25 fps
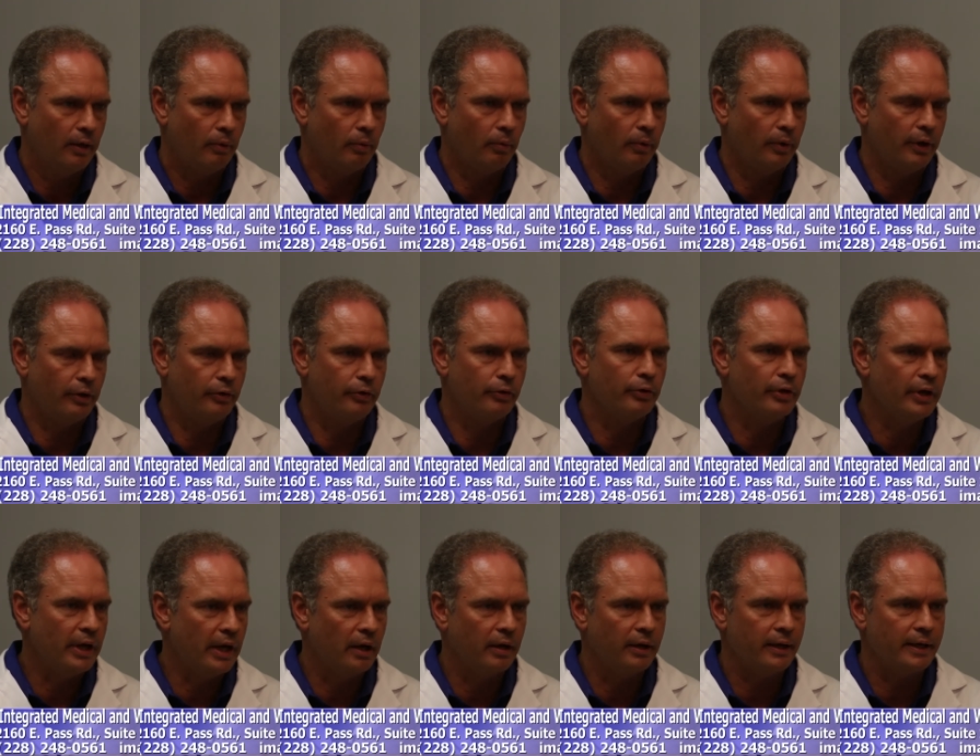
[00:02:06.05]
When you're
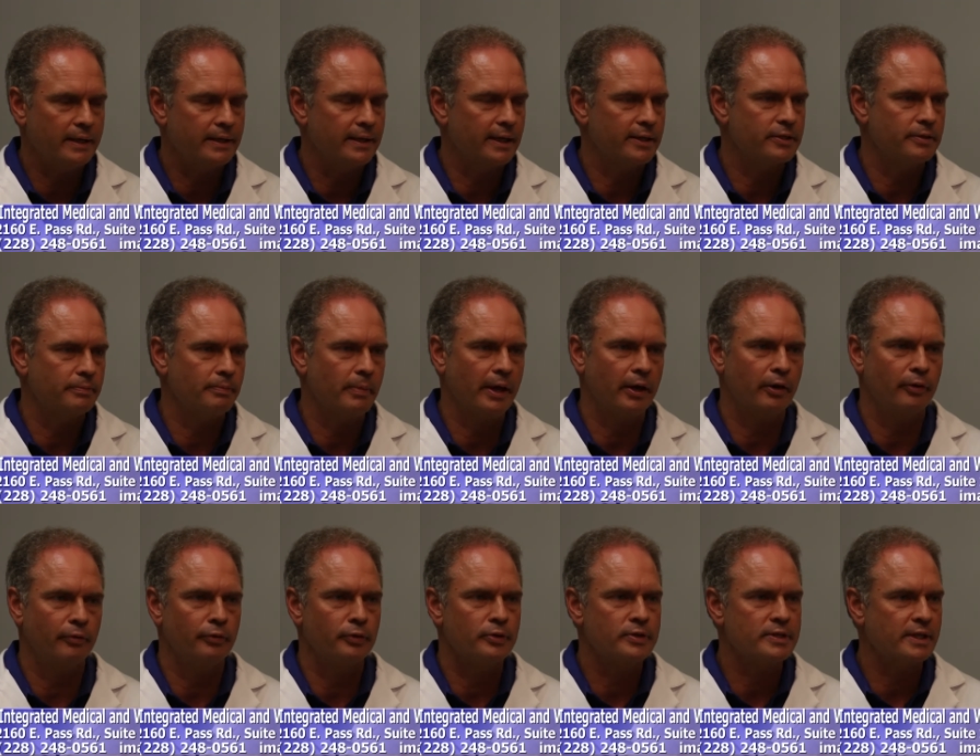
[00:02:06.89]
young, it doesn't matter
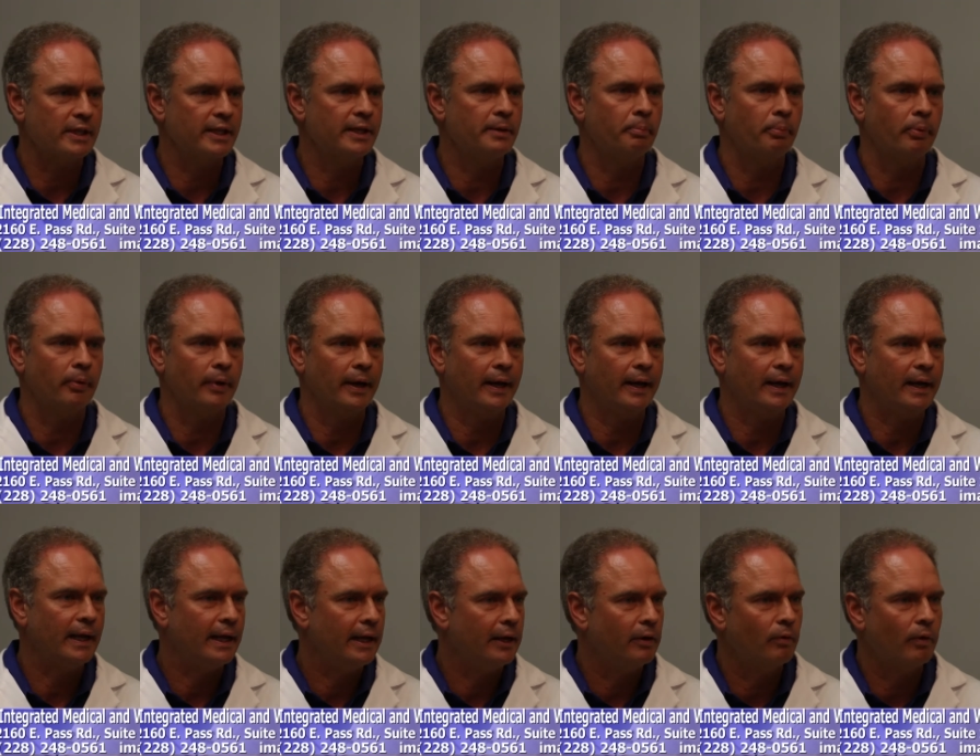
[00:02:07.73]
if you sleep right,
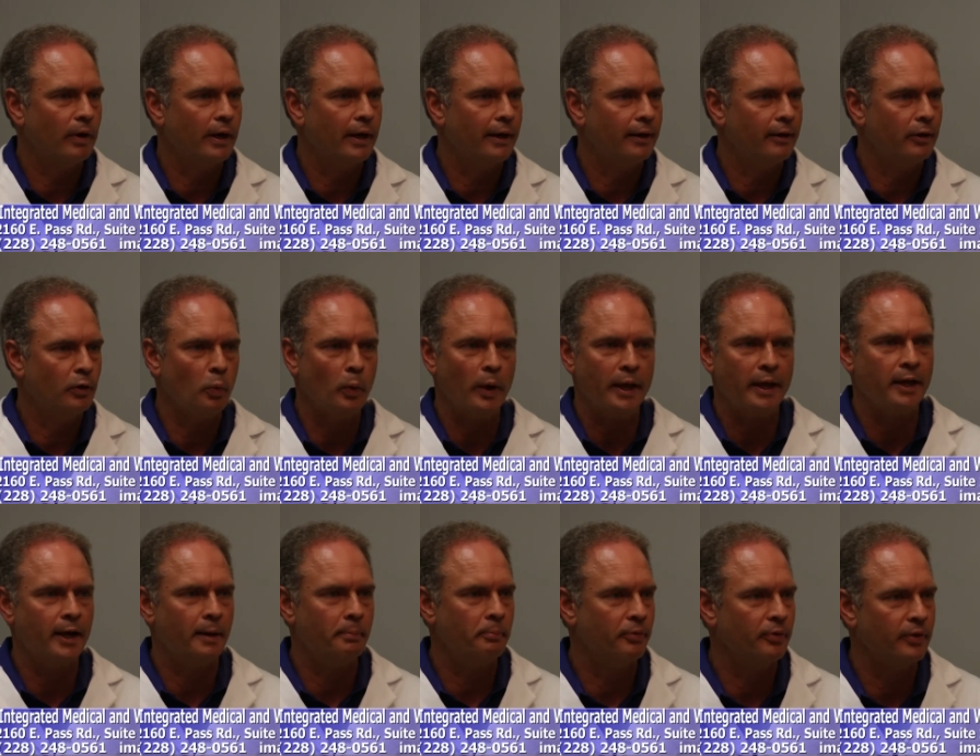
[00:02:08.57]
eat right, you
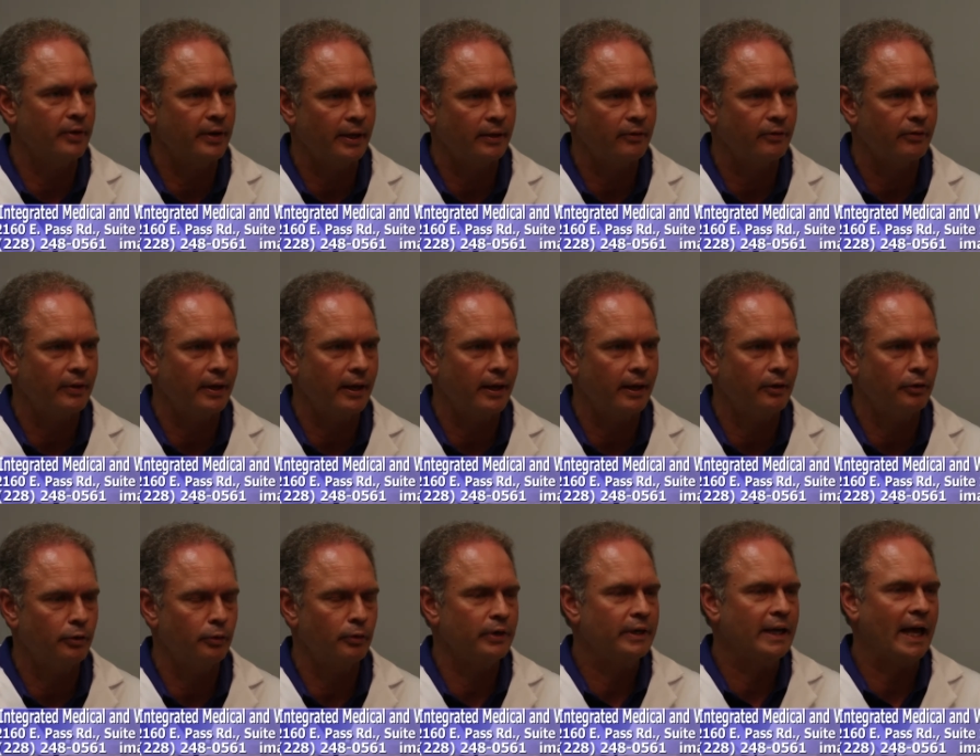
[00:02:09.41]
wake up the next day,
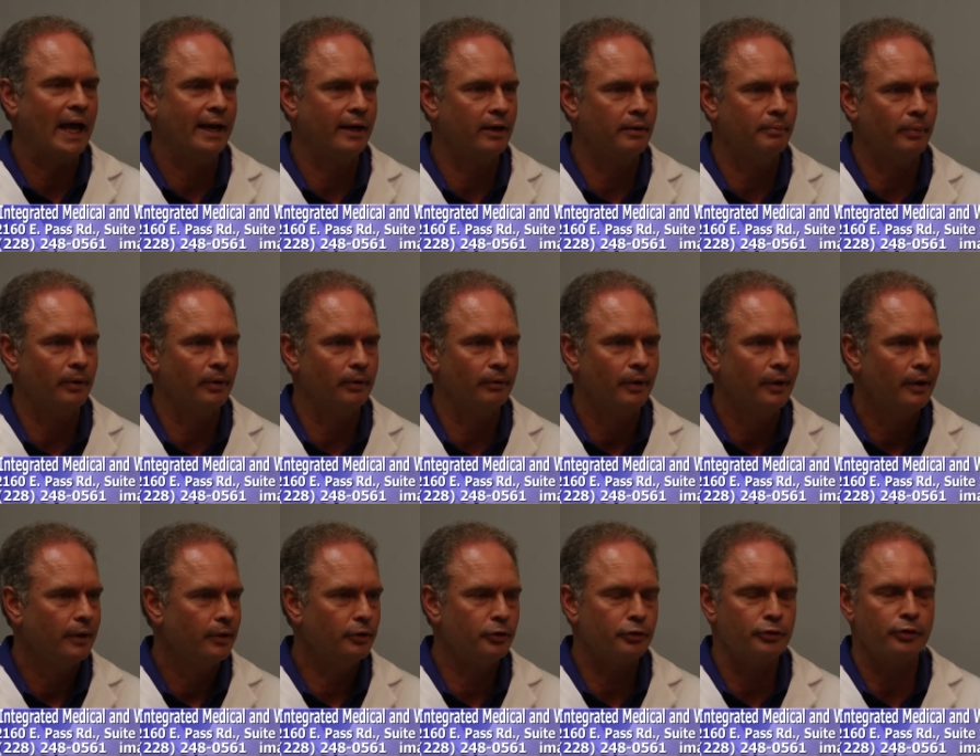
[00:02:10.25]
you're a dynamo.
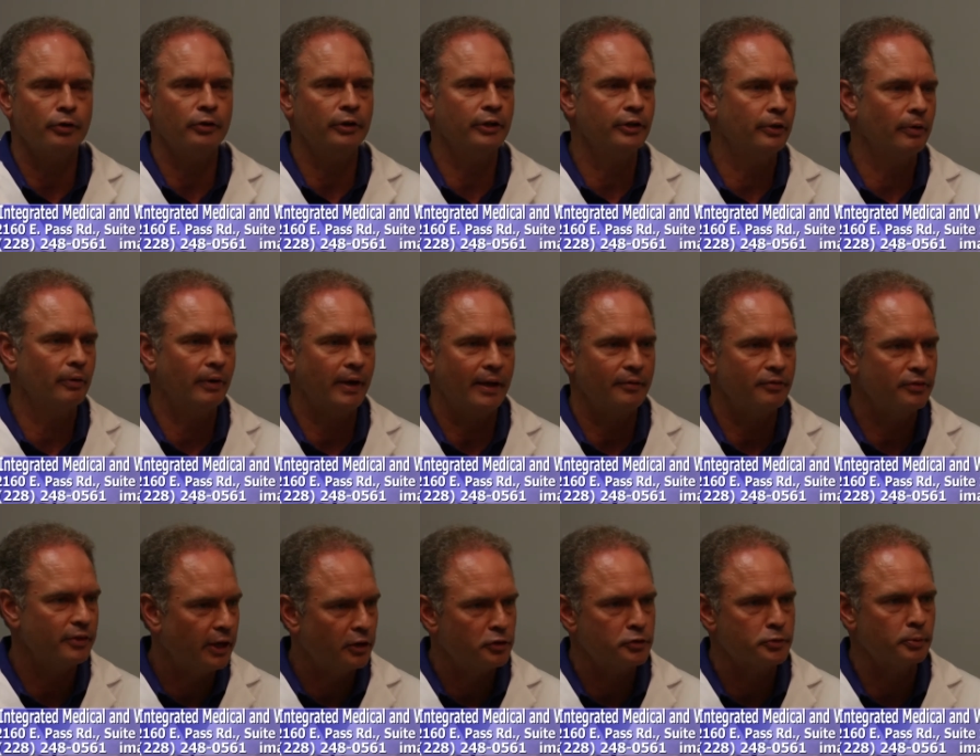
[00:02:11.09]
You certainly don't have
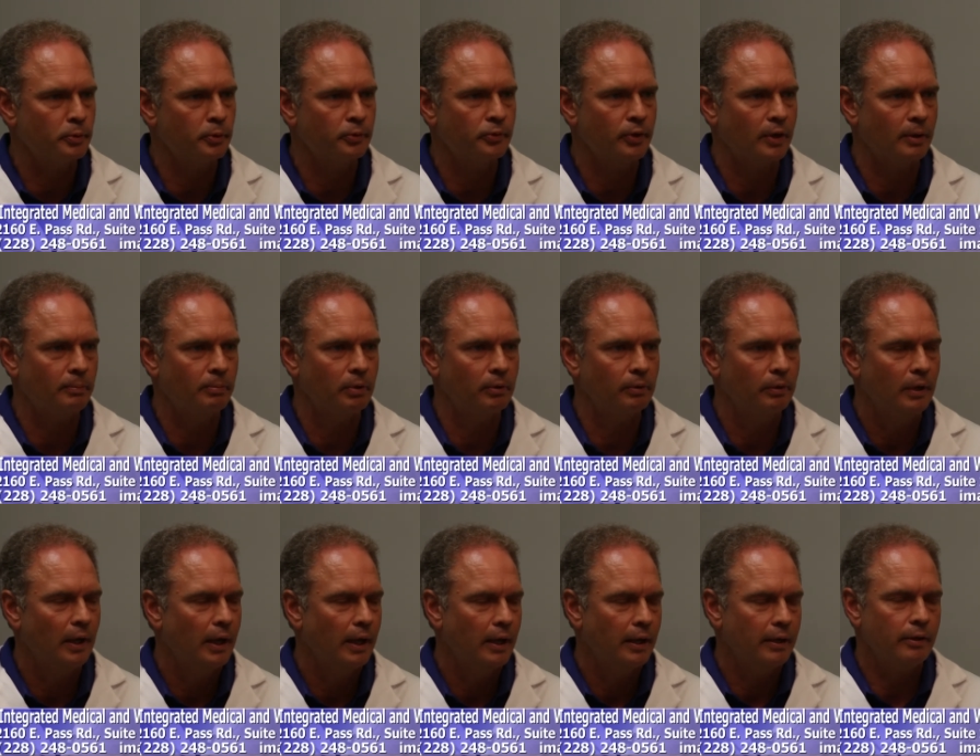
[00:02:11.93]
sexual
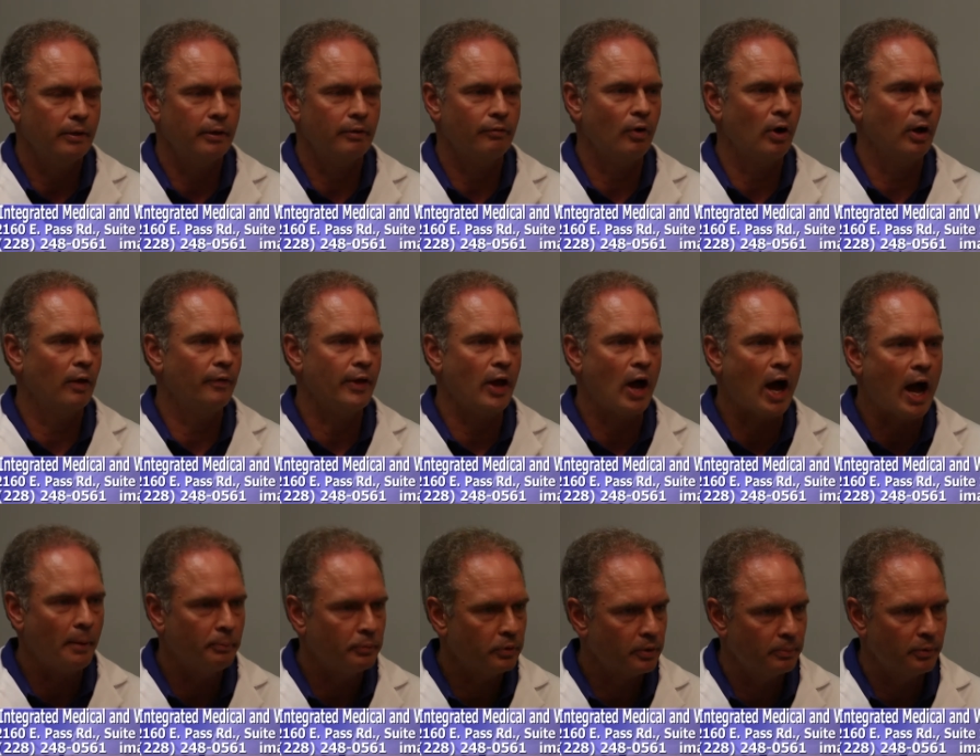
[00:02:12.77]
trouble. You have all the
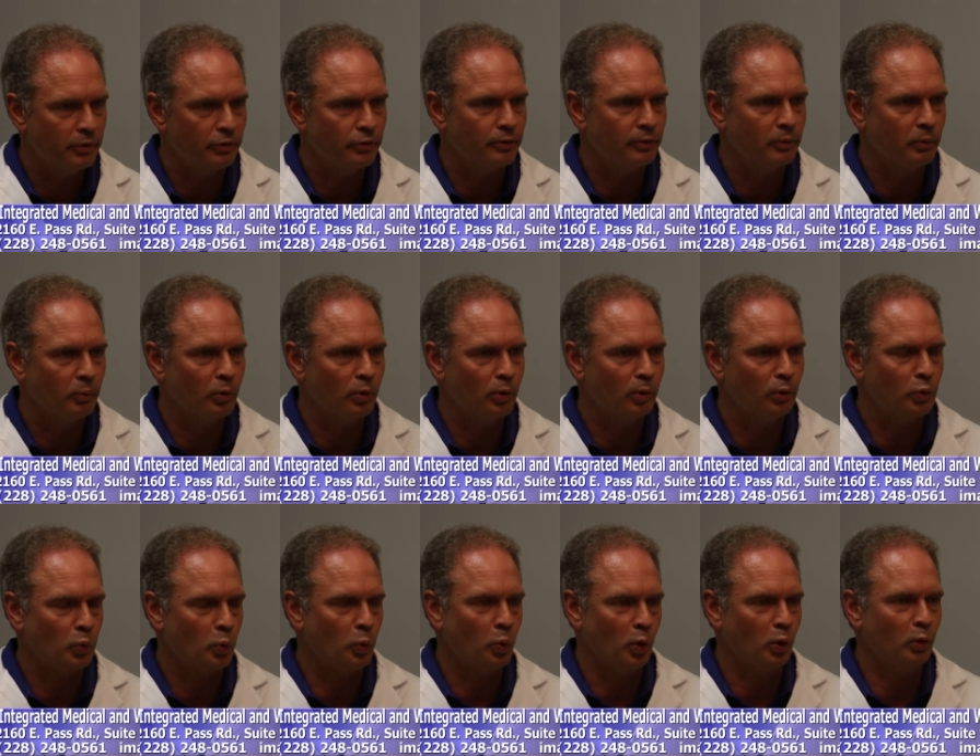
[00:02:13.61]
optimism in the
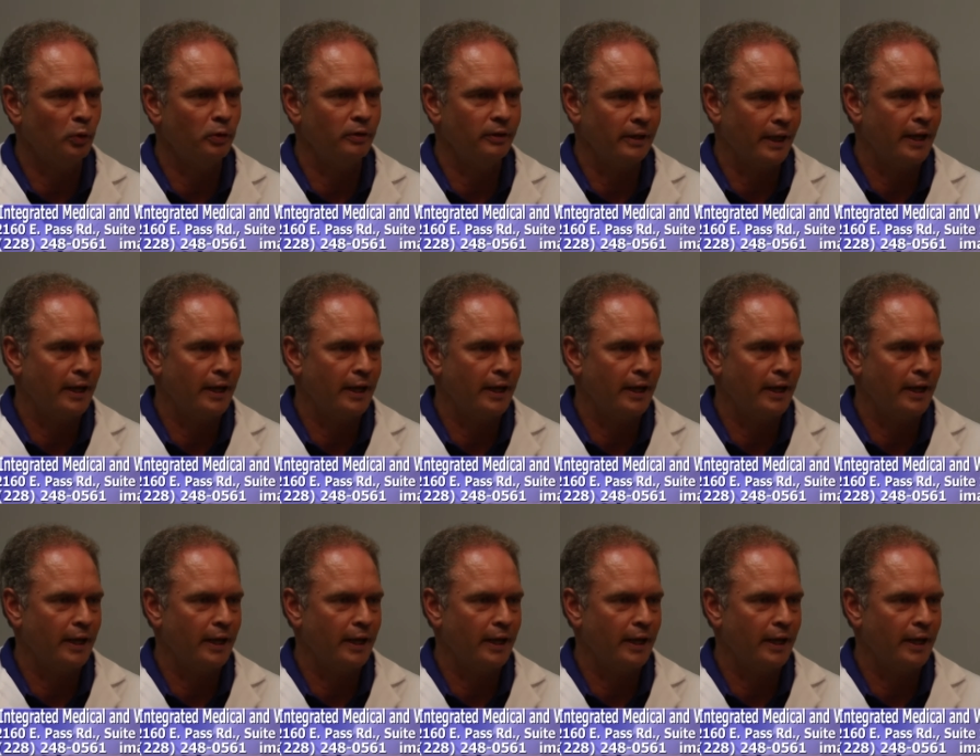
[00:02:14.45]
world.